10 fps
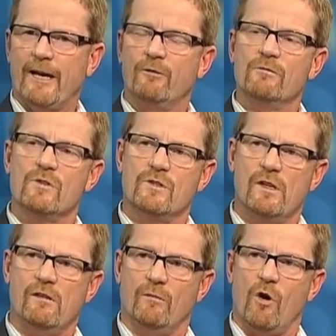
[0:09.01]
I don't
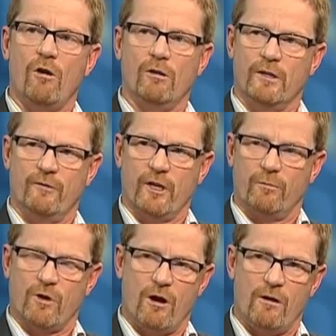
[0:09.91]
see them all giving
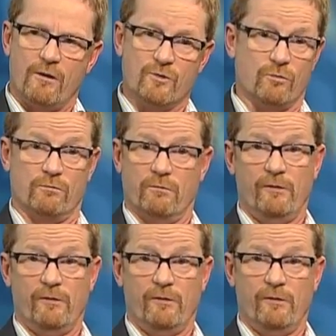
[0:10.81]
up cars or